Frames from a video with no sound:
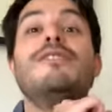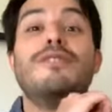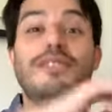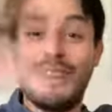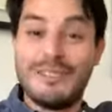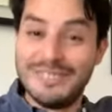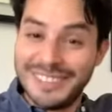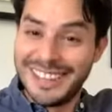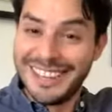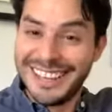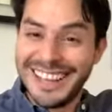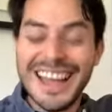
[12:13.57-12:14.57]
from
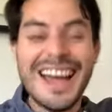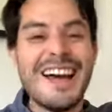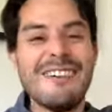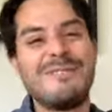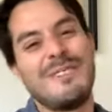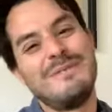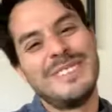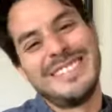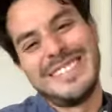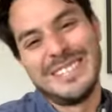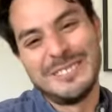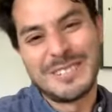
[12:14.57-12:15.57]
the
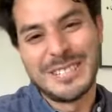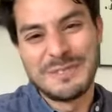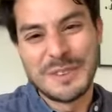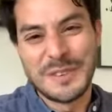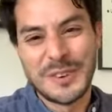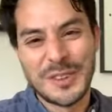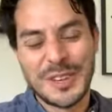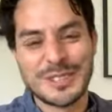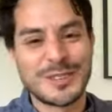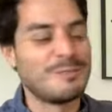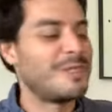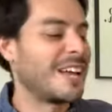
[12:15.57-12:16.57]
tea trees before they
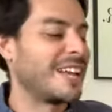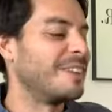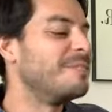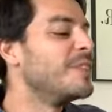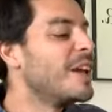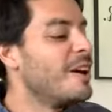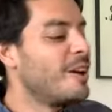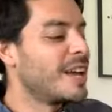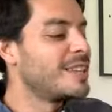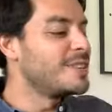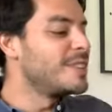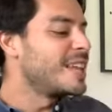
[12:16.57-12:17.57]
start plucking.
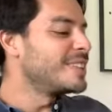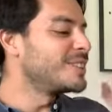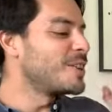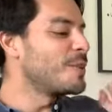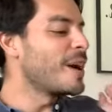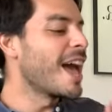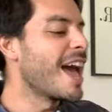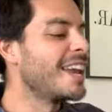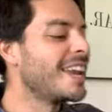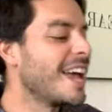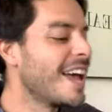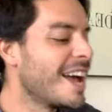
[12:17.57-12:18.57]
Okay, so let's go
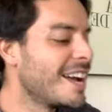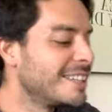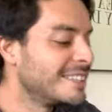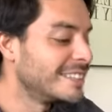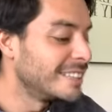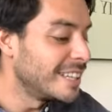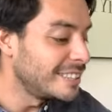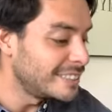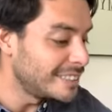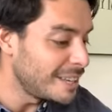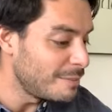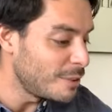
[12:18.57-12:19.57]
ahead and let's
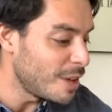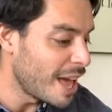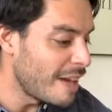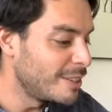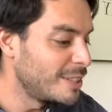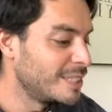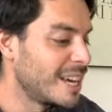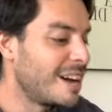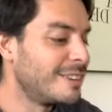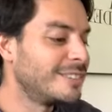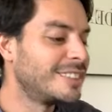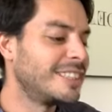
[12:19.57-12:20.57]
see if you have any
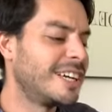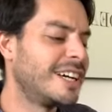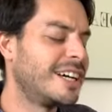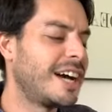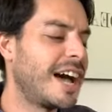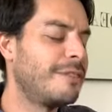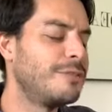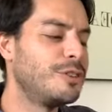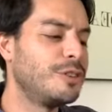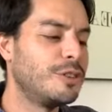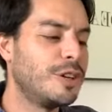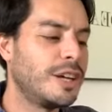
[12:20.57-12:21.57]
doubts.
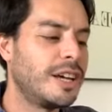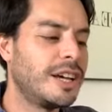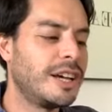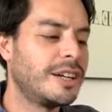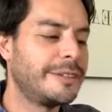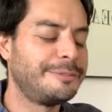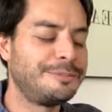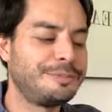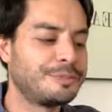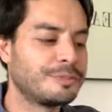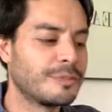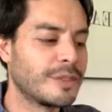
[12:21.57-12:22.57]

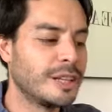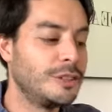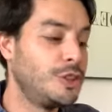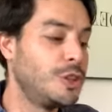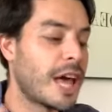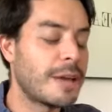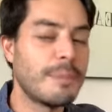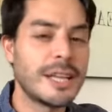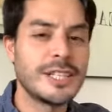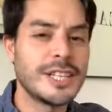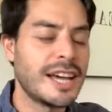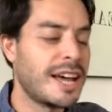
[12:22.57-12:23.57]
Do you like
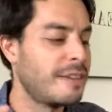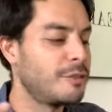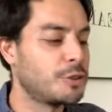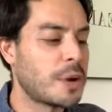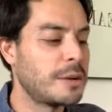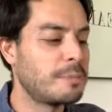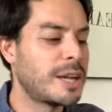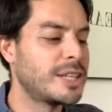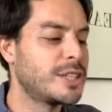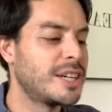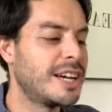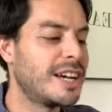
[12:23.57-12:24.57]
matcha? Have you tried
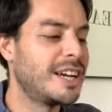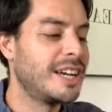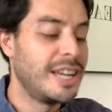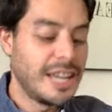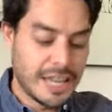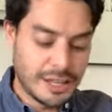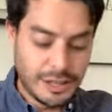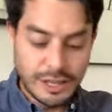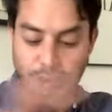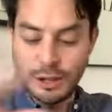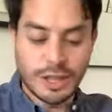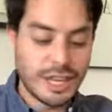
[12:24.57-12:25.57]
matcha?
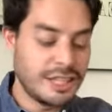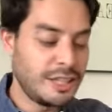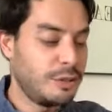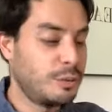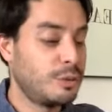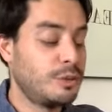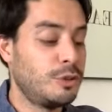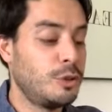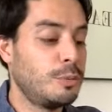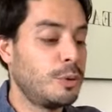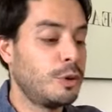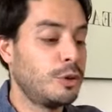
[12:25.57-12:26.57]
Did you think this was
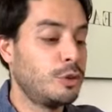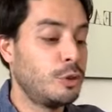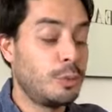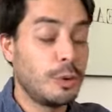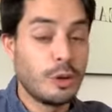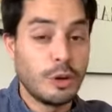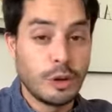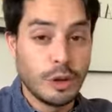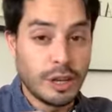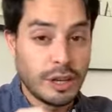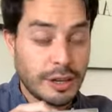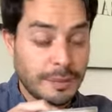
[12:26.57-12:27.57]
super, super
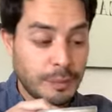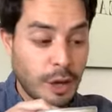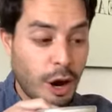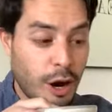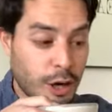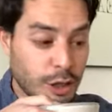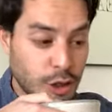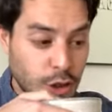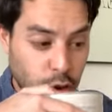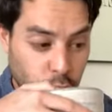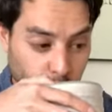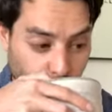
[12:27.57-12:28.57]
hard to
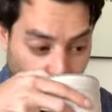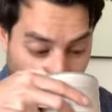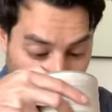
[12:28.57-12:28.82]
do?